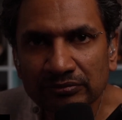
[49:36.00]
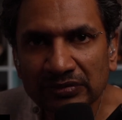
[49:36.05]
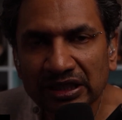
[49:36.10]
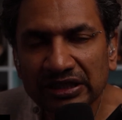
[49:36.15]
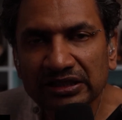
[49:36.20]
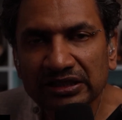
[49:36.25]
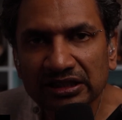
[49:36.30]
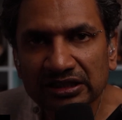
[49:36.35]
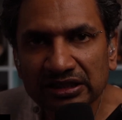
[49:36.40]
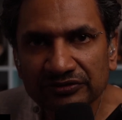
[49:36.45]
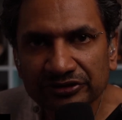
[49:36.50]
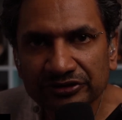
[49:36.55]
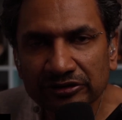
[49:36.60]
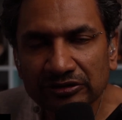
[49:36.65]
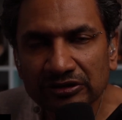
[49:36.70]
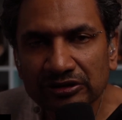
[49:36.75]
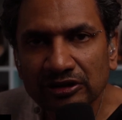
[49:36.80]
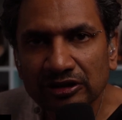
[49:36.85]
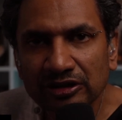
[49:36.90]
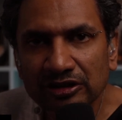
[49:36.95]
and I'll give you
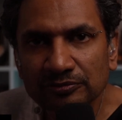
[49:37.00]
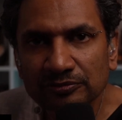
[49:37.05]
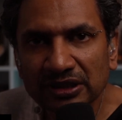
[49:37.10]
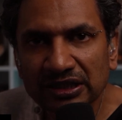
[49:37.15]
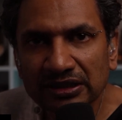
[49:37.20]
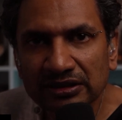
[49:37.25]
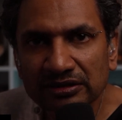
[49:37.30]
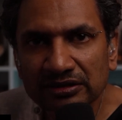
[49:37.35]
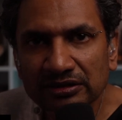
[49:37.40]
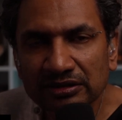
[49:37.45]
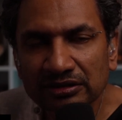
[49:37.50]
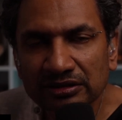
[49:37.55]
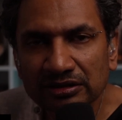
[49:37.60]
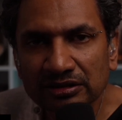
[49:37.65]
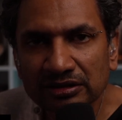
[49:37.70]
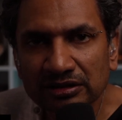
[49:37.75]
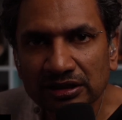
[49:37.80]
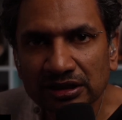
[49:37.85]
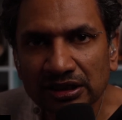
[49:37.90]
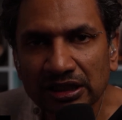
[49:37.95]
a call back,
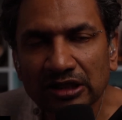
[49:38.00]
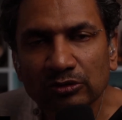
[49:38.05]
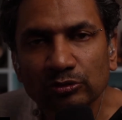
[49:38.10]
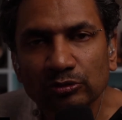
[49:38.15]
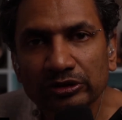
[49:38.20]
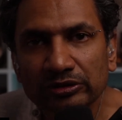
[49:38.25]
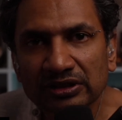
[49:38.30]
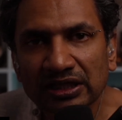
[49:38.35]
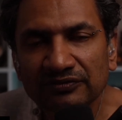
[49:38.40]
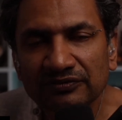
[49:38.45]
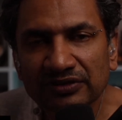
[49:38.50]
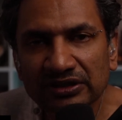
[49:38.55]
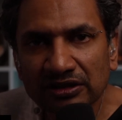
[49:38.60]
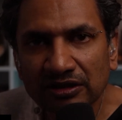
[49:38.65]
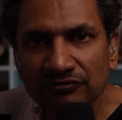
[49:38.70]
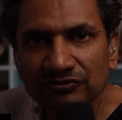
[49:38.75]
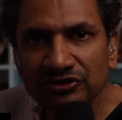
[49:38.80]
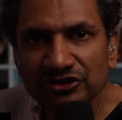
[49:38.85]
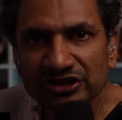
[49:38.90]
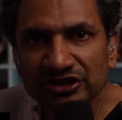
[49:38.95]
and we will have a
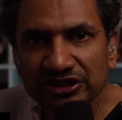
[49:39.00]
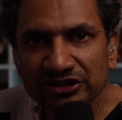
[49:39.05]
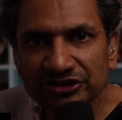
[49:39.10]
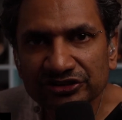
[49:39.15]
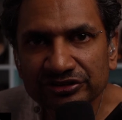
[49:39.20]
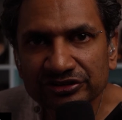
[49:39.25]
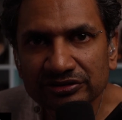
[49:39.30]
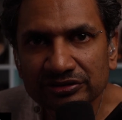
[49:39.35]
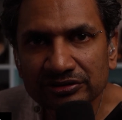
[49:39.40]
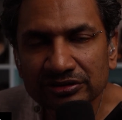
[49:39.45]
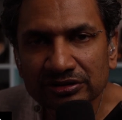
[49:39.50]
conversation.